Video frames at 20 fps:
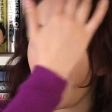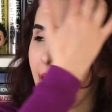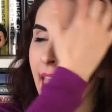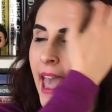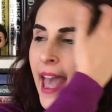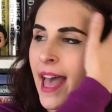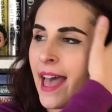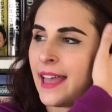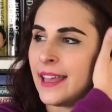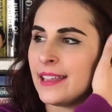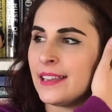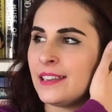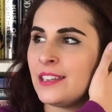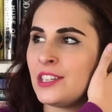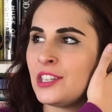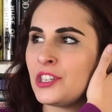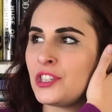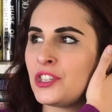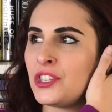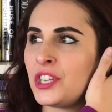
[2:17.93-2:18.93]

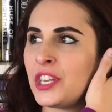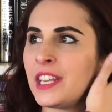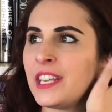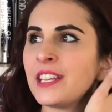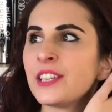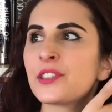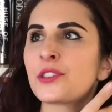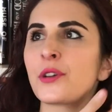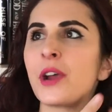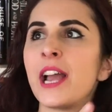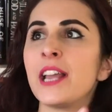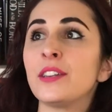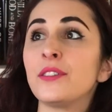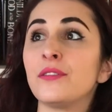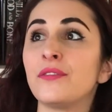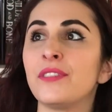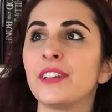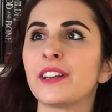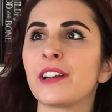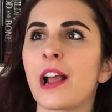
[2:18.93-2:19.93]
and she is trying
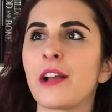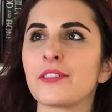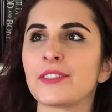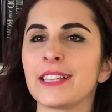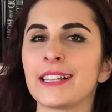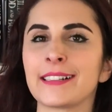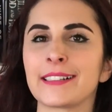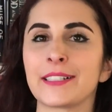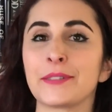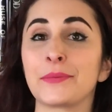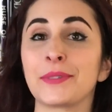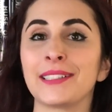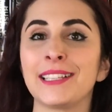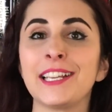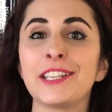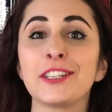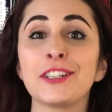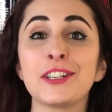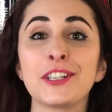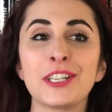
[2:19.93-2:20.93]
to figure out sex and
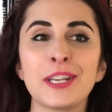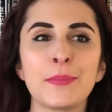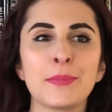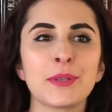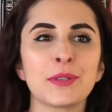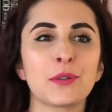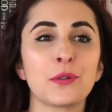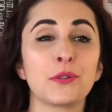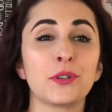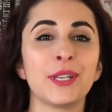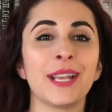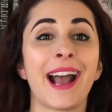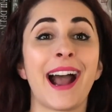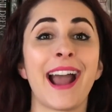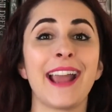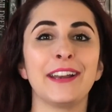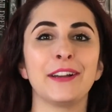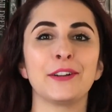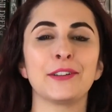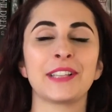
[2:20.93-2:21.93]
relationships, so she
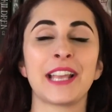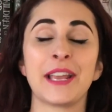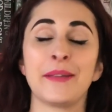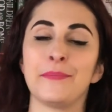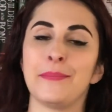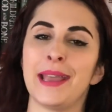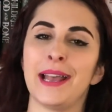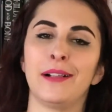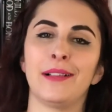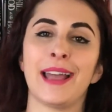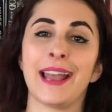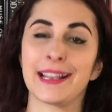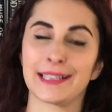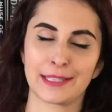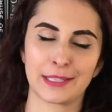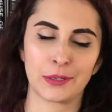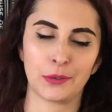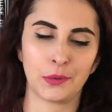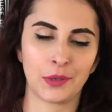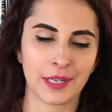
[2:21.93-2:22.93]
hires a male
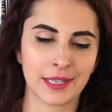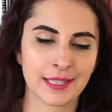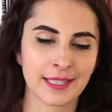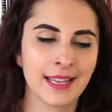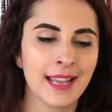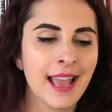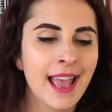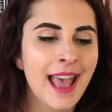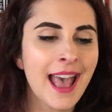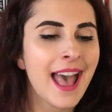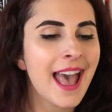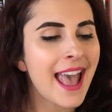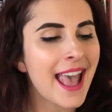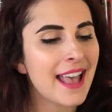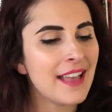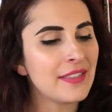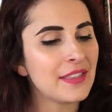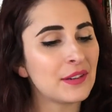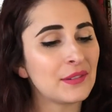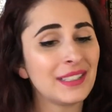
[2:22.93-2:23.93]
escort.
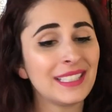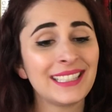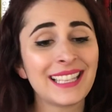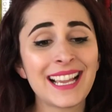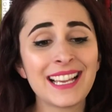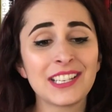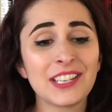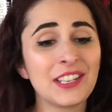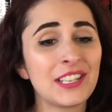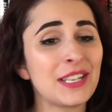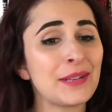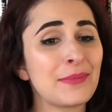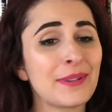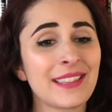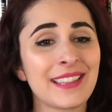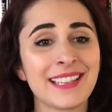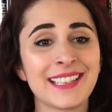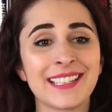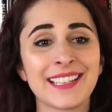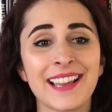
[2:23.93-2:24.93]
And the relationship
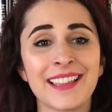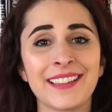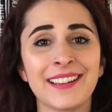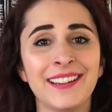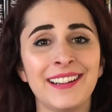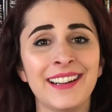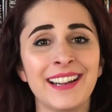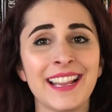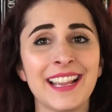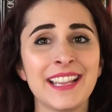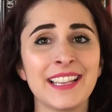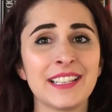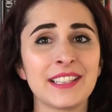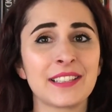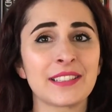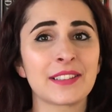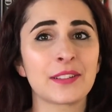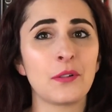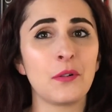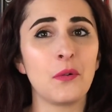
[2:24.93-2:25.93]
with each other
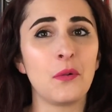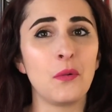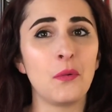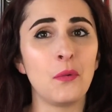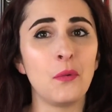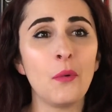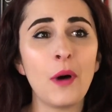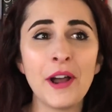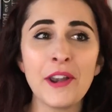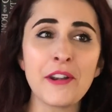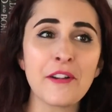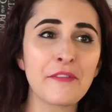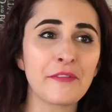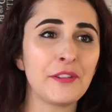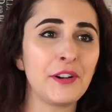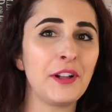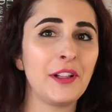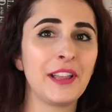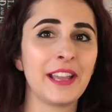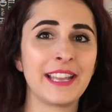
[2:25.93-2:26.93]
is
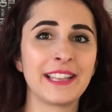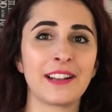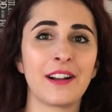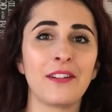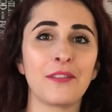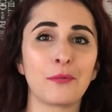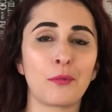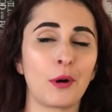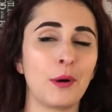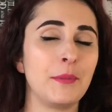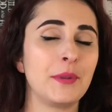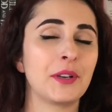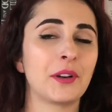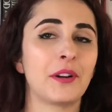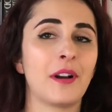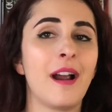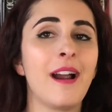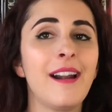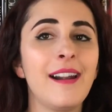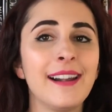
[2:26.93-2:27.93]
wonderful, it warms
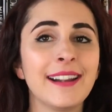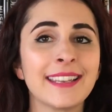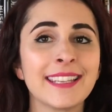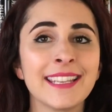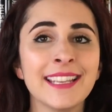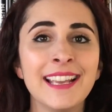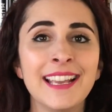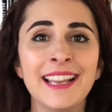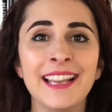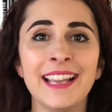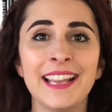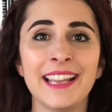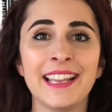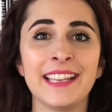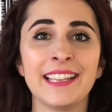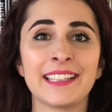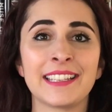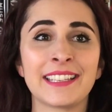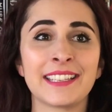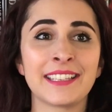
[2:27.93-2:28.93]
your heart,
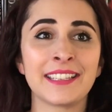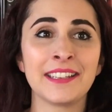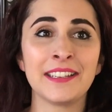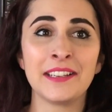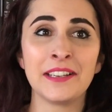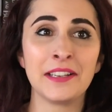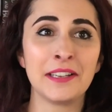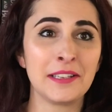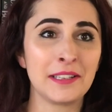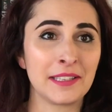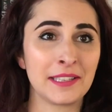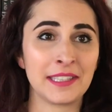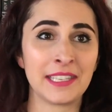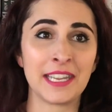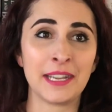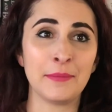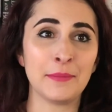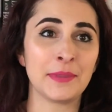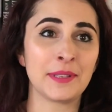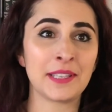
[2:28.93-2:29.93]
It's
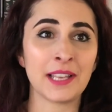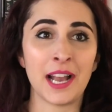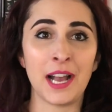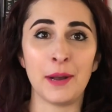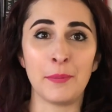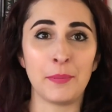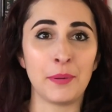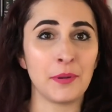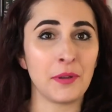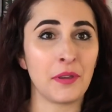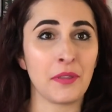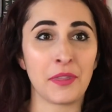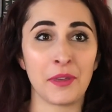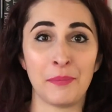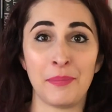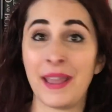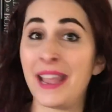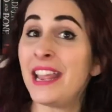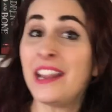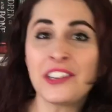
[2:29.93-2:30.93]
steams up
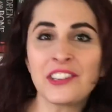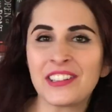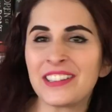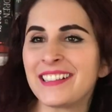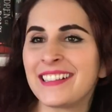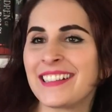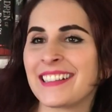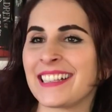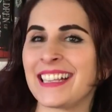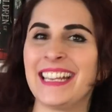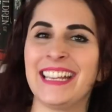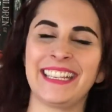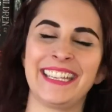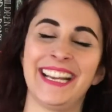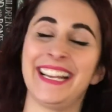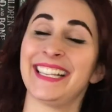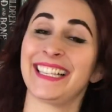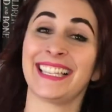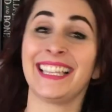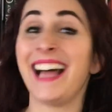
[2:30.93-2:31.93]
the pages. It
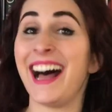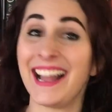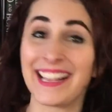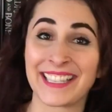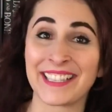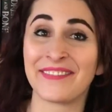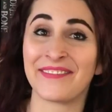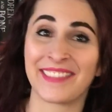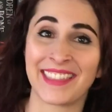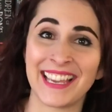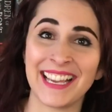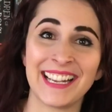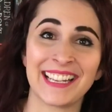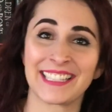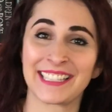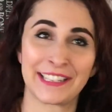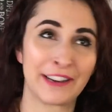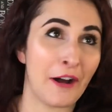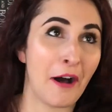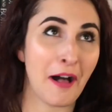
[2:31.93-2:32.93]
does lots of
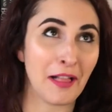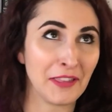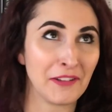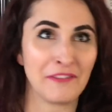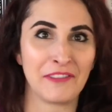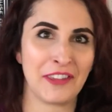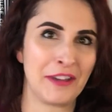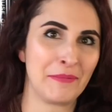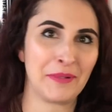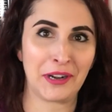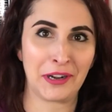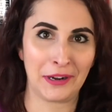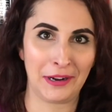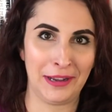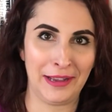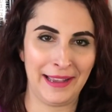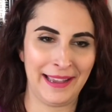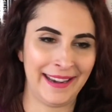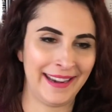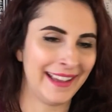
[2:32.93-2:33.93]
things and all of them are
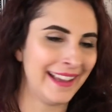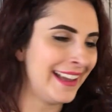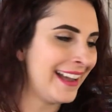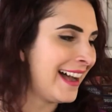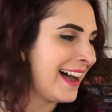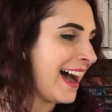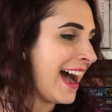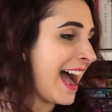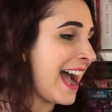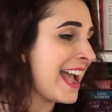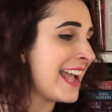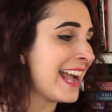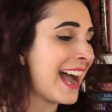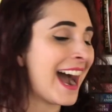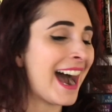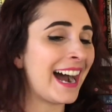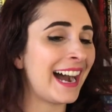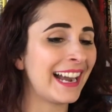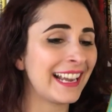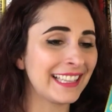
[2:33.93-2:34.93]
good. I
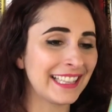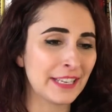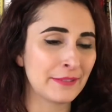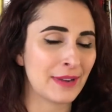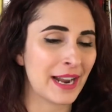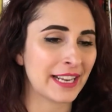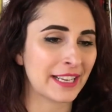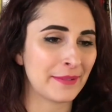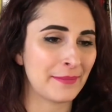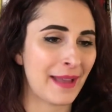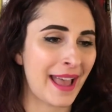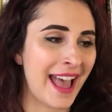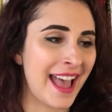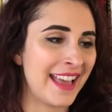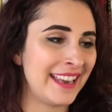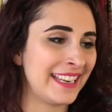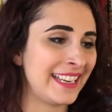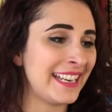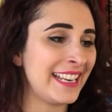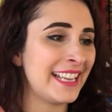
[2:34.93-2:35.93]
highly
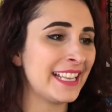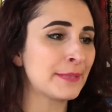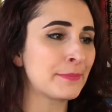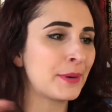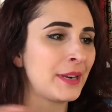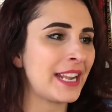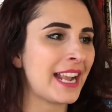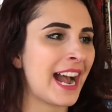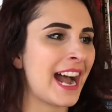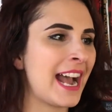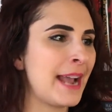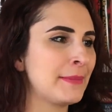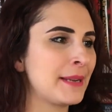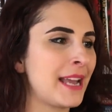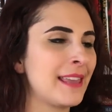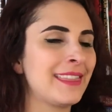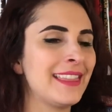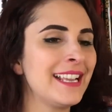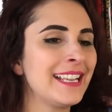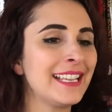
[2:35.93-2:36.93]
recommend. It is pretty
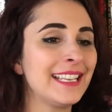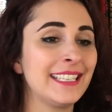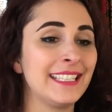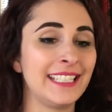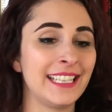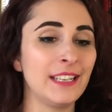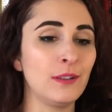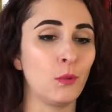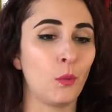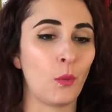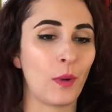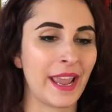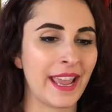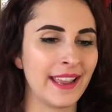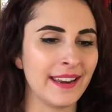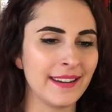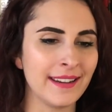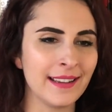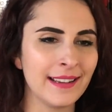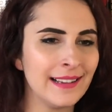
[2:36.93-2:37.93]
hyped. I think it did
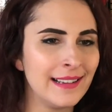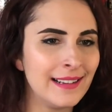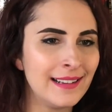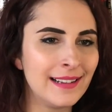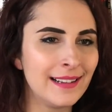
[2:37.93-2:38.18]
win